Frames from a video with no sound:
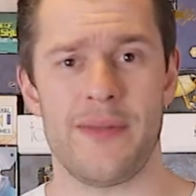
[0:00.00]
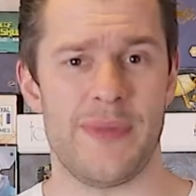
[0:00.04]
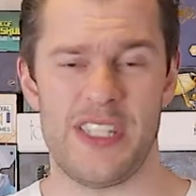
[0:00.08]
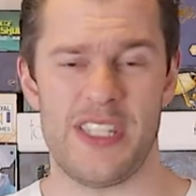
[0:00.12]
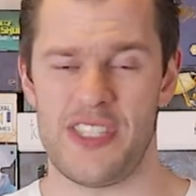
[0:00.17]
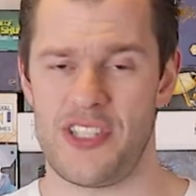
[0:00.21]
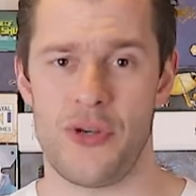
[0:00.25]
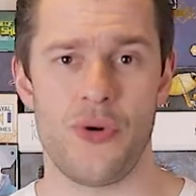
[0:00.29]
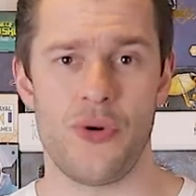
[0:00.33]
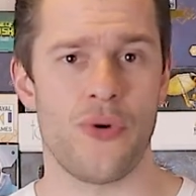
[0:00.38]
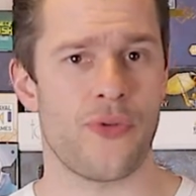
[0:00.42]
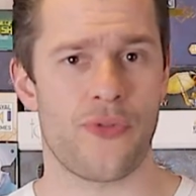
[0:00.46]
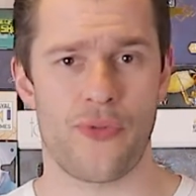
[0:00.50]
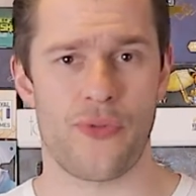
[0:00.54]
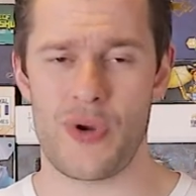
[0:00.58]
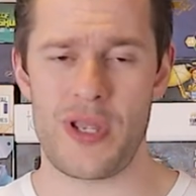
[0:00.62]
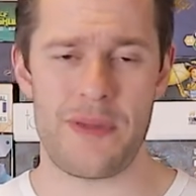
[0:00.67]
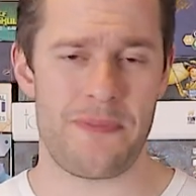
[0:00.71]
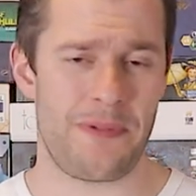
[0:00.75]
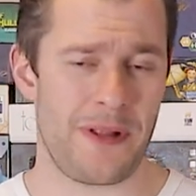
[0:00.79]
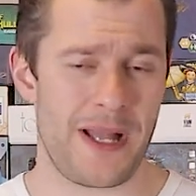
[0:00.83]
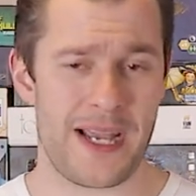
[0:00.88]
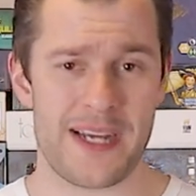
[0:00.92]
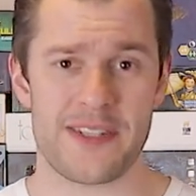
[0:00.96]
I mean, 2 or
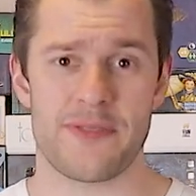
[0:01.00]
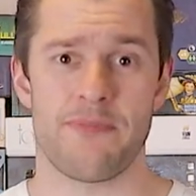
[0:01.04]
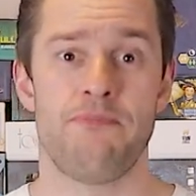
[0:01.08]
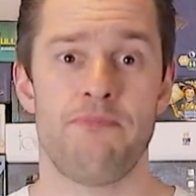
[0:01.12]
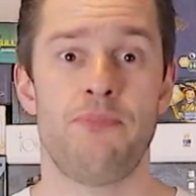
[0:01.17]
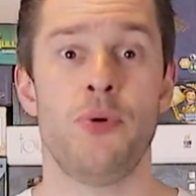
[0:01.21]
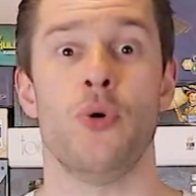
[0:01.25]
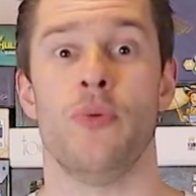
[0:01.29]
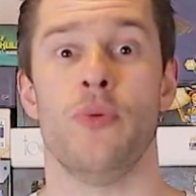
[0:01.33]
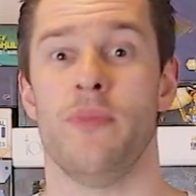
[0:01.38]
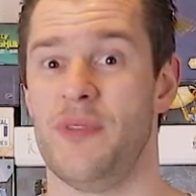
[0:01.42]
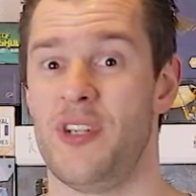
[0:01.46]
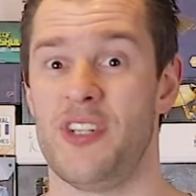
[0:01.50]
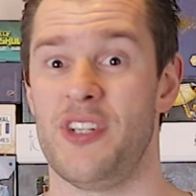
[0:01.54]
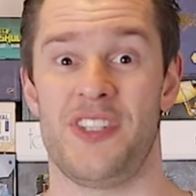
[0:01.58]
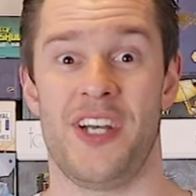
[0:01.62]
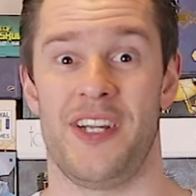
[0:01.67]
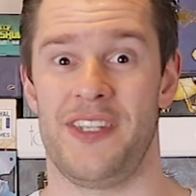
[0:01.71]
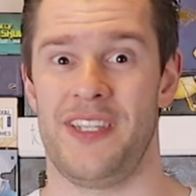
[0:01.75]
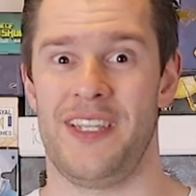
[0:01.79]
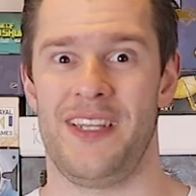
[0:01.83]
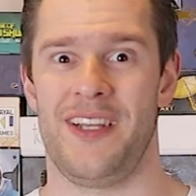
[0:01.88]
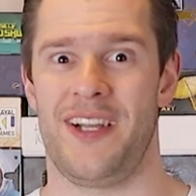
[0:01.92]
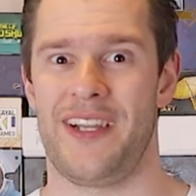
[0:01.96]
3 players, boom, you're
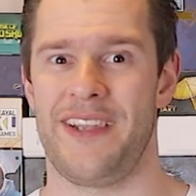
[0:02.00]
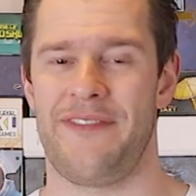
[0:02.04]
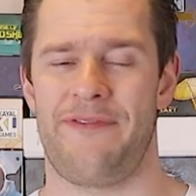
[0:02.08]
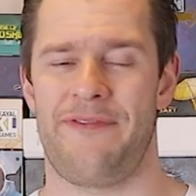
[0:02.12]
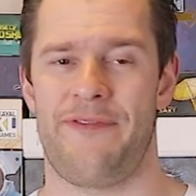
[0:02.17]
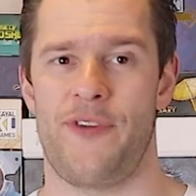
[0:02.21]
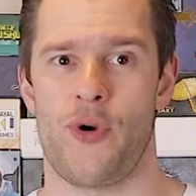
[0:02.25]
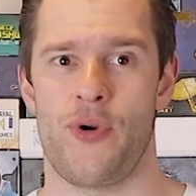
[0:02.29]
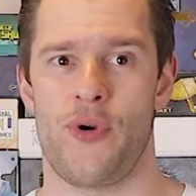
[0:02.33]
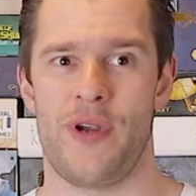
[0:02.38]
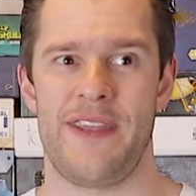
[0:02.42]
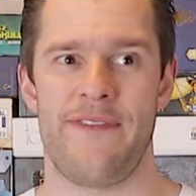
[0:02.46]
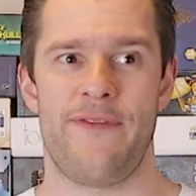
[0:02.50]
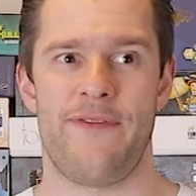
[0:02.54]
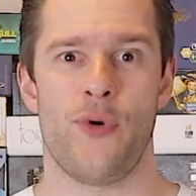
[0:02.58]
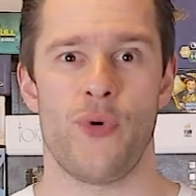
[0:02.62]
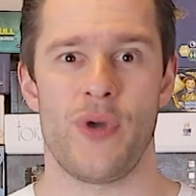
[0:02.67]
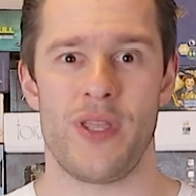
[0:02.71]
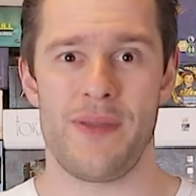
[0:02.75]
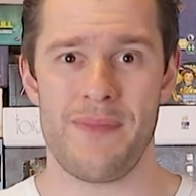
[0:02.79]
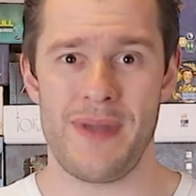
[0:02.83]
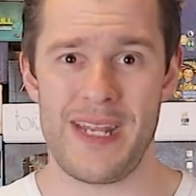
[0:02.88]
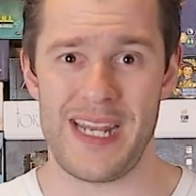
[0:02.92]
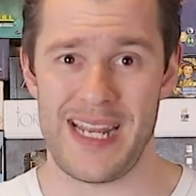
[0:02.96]
done in like 30,
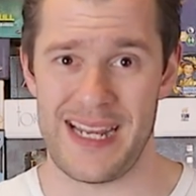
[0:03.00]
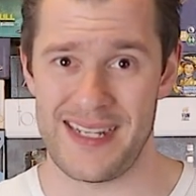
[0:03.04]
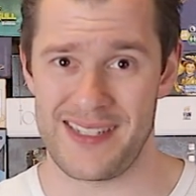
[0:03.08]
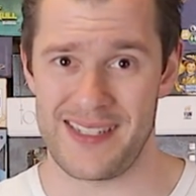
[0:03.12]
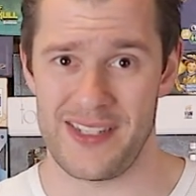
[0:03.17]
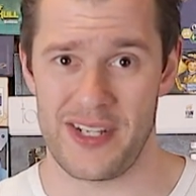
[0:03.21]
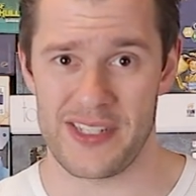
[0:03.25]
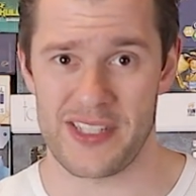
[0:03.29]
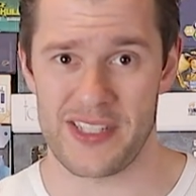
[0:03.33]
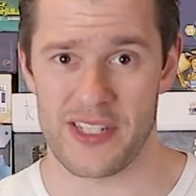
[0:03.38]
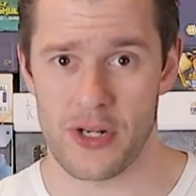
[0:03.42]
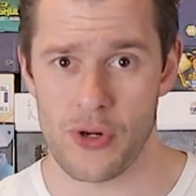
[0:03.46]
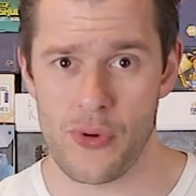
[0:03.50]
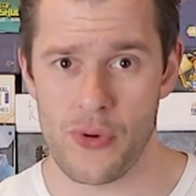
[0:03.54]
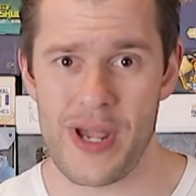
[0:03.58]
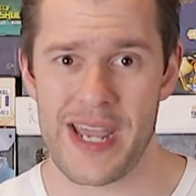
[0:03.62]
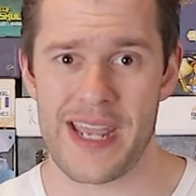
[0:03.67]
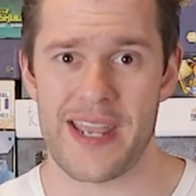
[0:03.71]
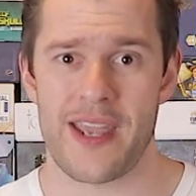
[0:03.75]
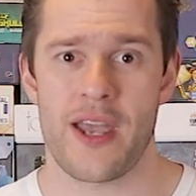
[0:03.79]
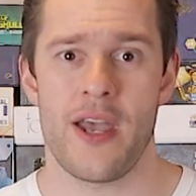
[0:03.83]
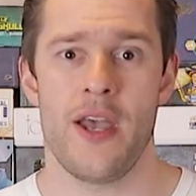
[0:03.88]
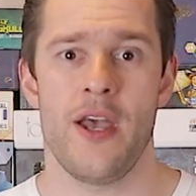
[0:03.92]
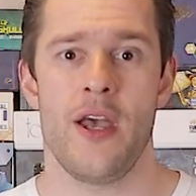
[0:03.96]
40 minutes, nice and
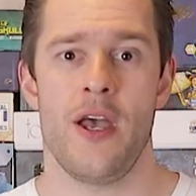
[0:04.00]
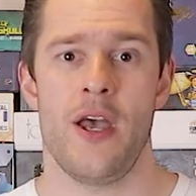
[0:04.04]
quick.